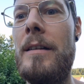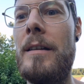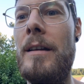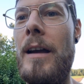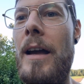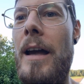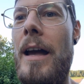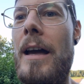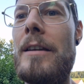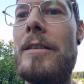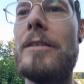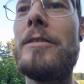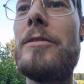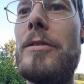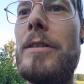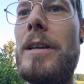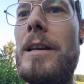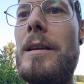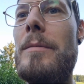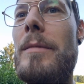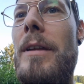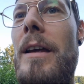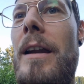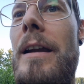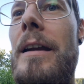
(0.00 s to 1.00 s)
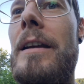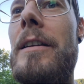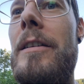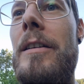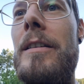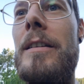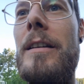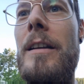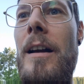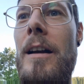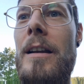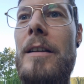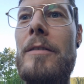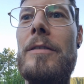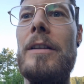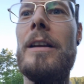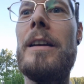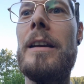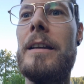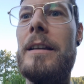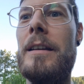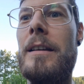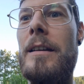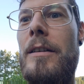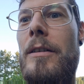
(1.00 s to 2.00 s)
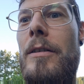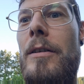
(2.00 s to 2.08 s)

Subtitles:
I had a dream that I could kind of like